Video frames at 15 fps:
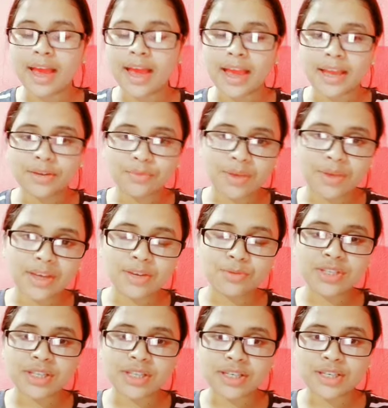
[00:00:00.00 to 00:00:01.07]
and when you
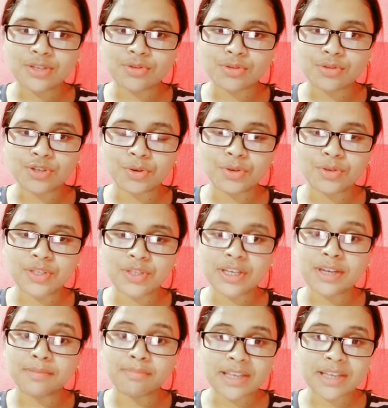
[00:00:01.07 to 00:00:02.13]
study sociology,
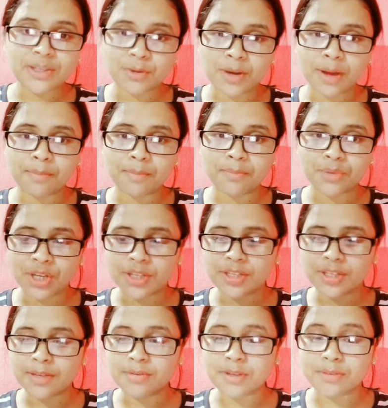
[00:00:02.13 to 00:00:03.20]
it makes you
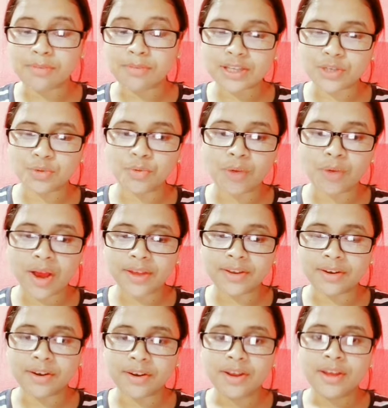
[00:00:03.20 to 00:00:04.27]
comprehensive, it makes you
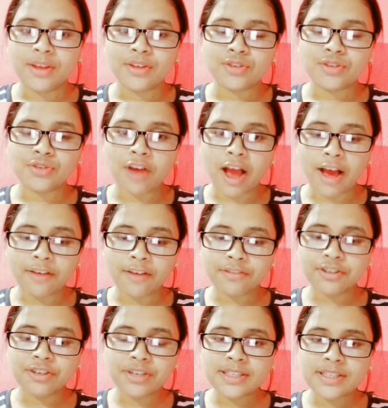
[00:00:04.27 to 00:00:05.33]
wider. So
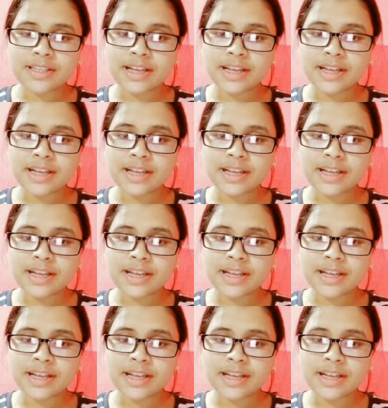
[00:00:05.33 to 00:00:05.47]
after this